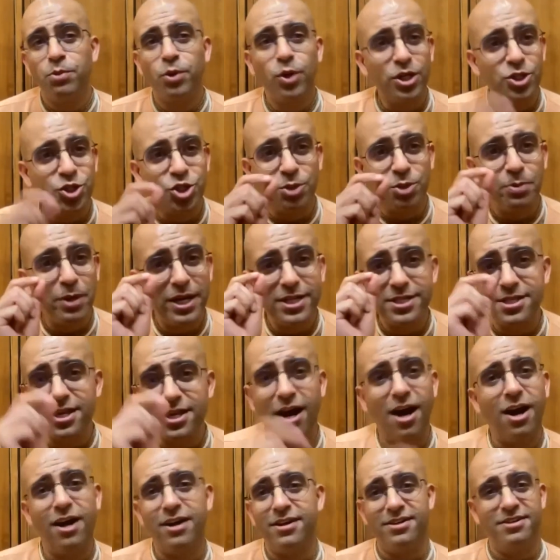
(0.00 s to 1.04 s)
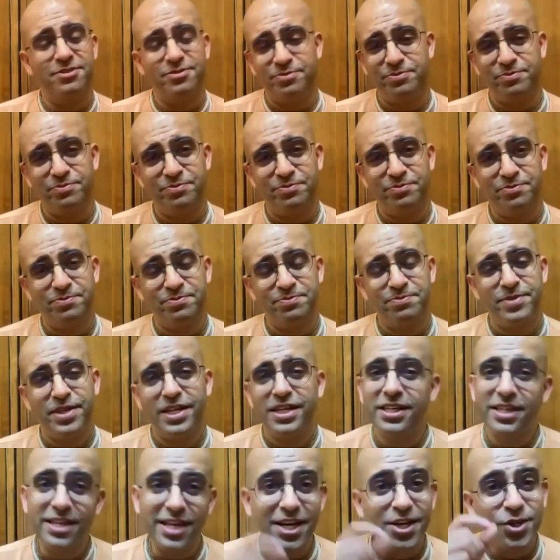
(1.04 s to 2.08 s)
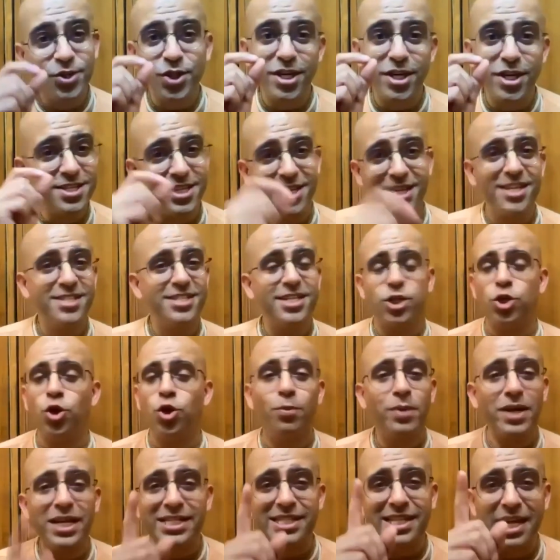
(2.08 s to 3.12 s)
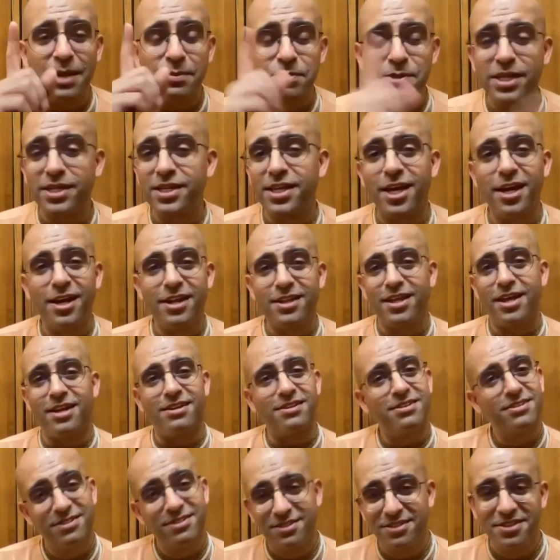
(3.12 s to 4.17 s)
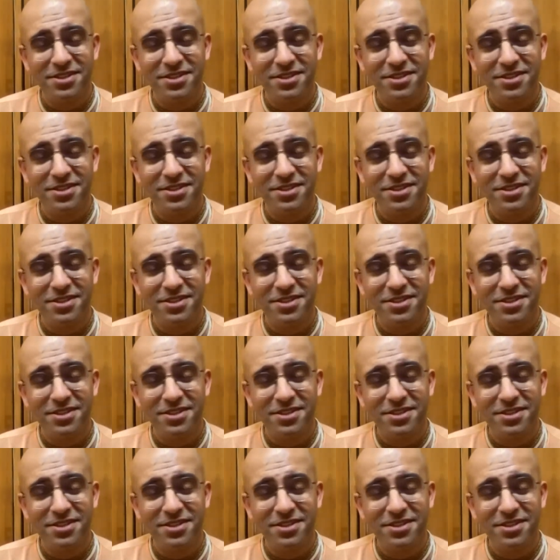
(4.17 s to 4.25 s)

Because Japa is hard. Kirtan is easy. Nobody sleeps in Kirtan.